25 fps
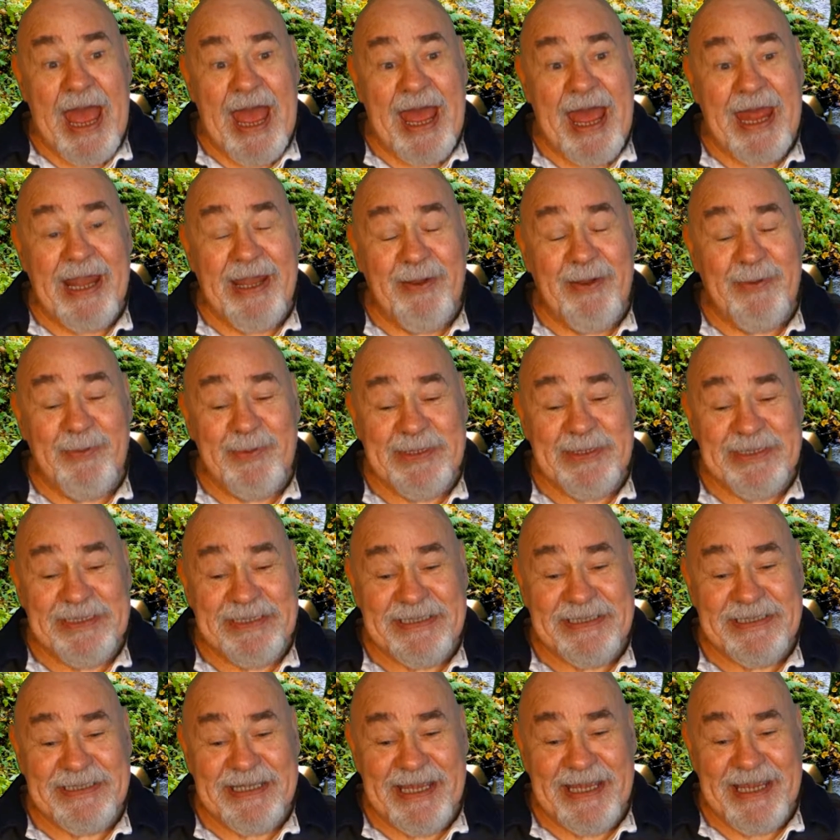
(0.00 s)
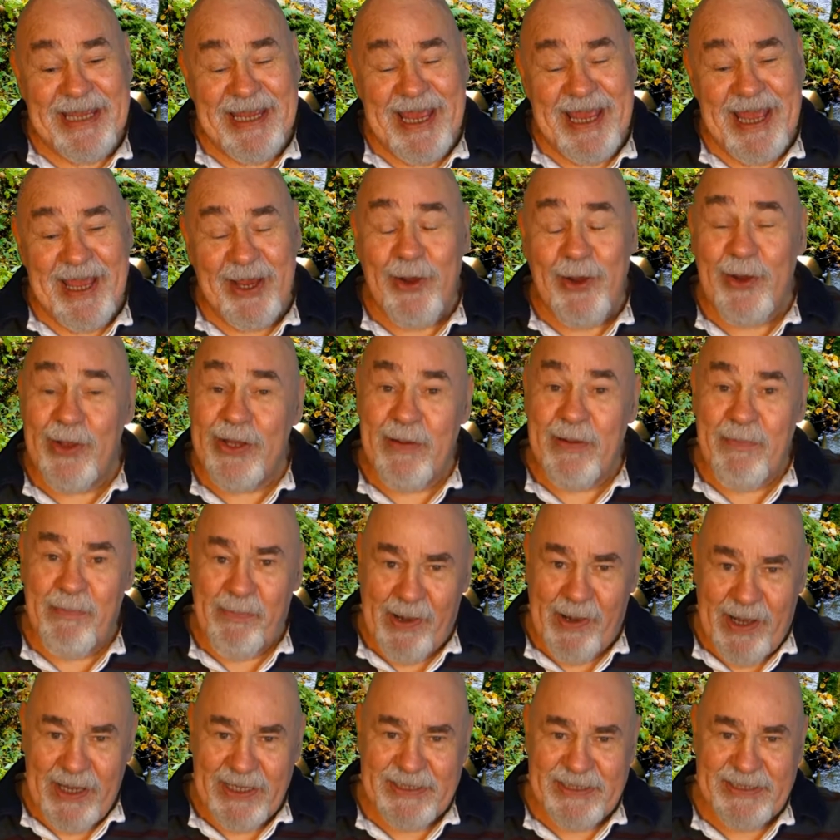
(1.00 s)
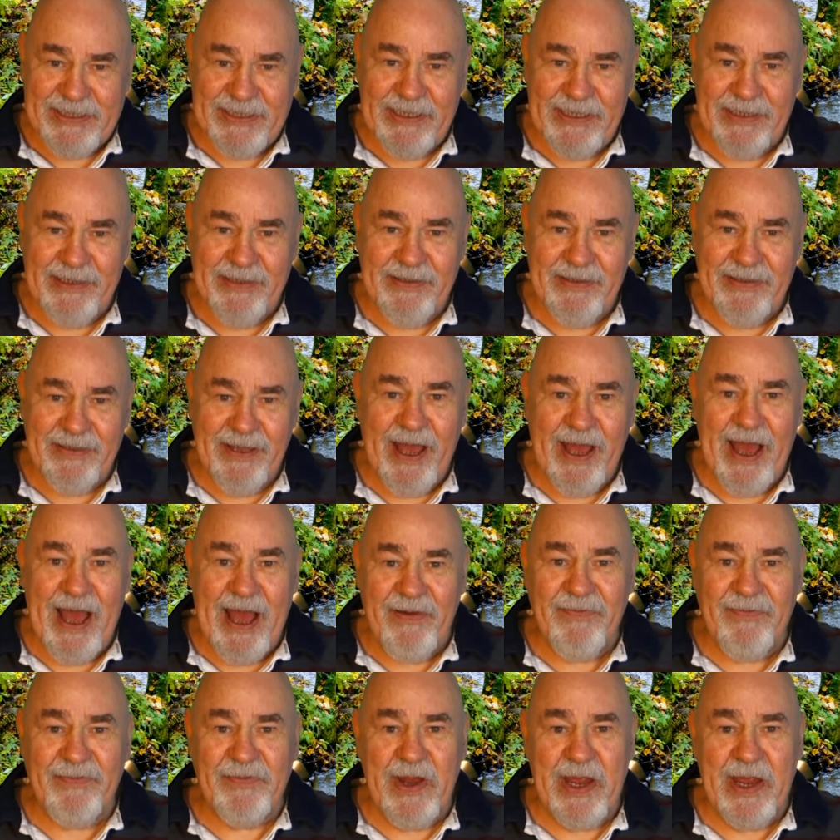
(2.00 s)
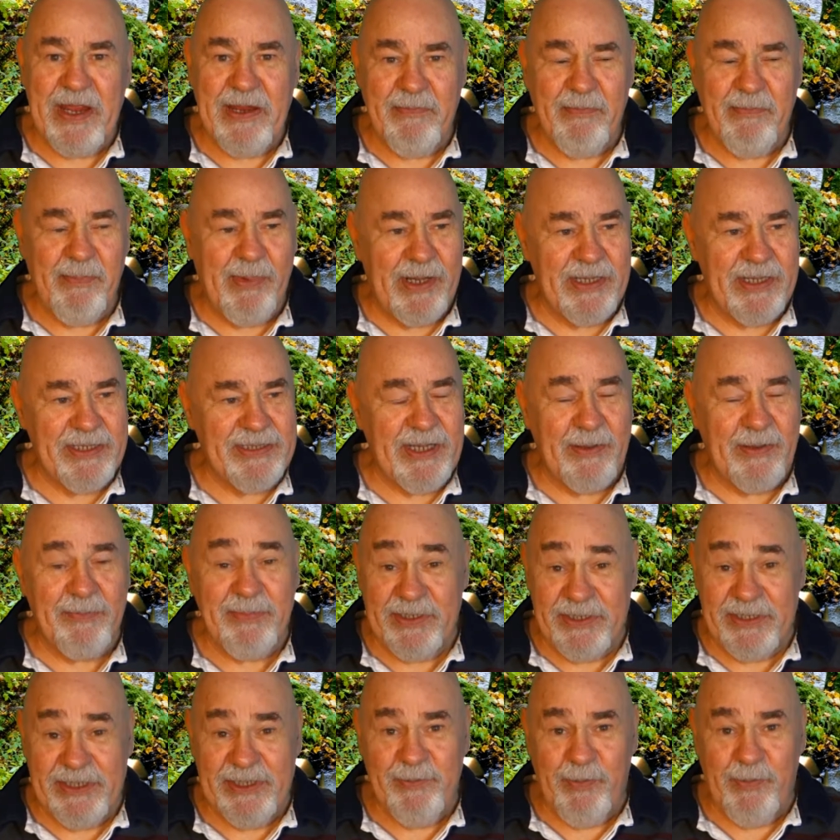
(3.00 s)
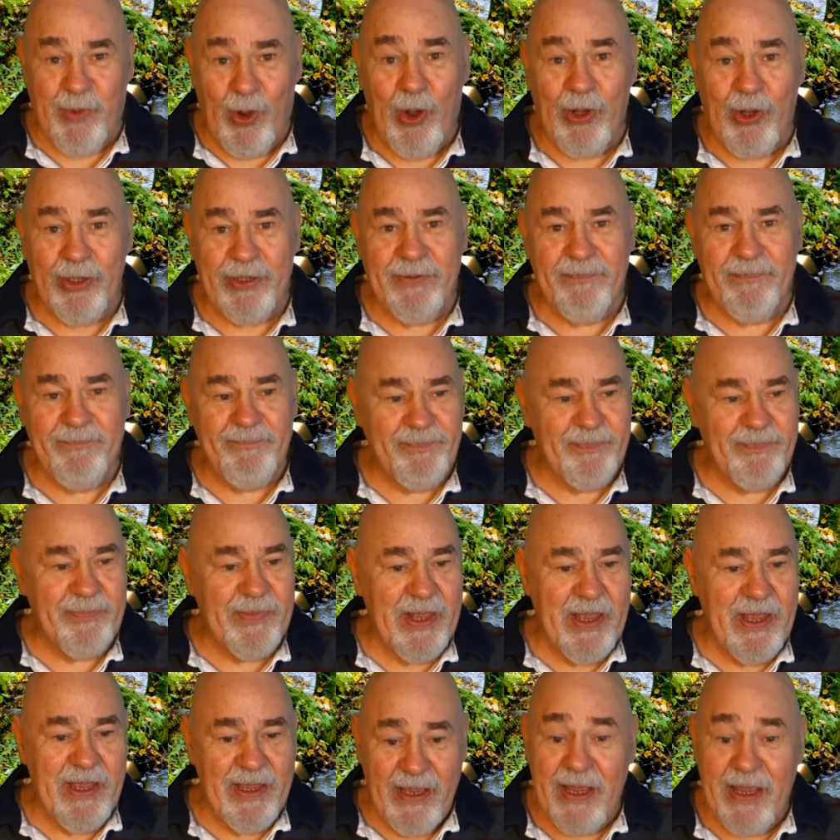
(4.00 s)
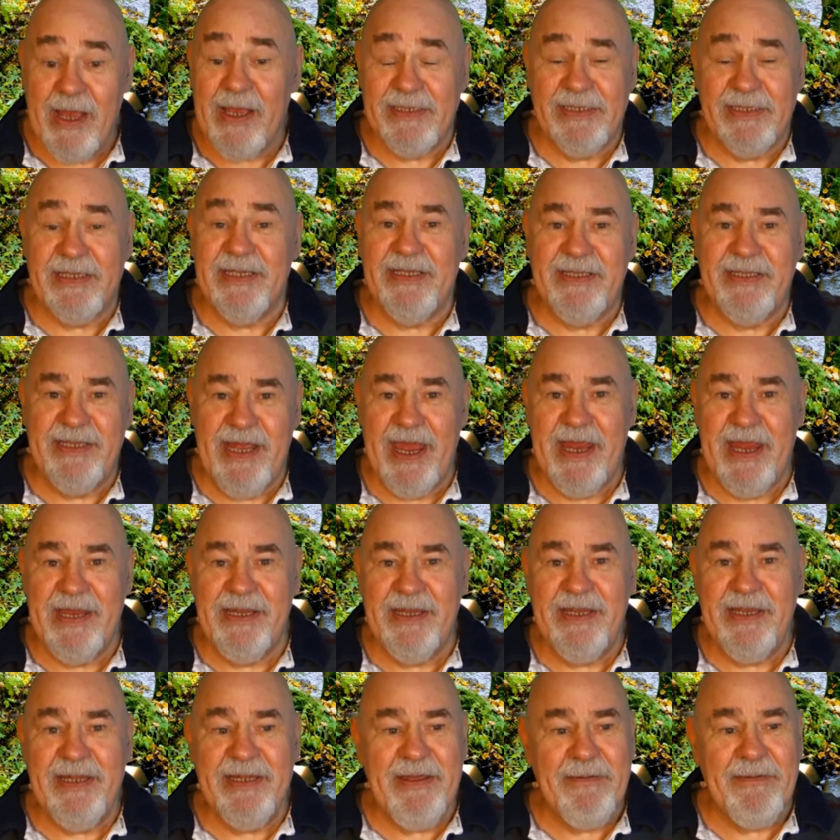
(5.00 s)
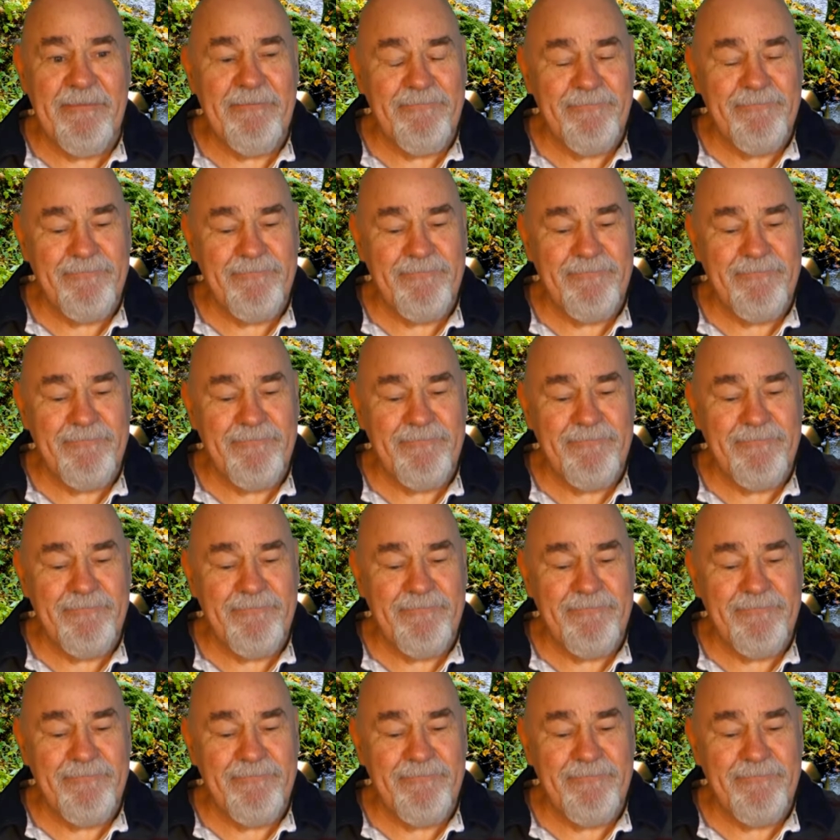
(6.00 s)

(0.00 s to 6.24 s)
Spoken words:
and it was I got the bus, the 9:30 bus up to Spot, as intended,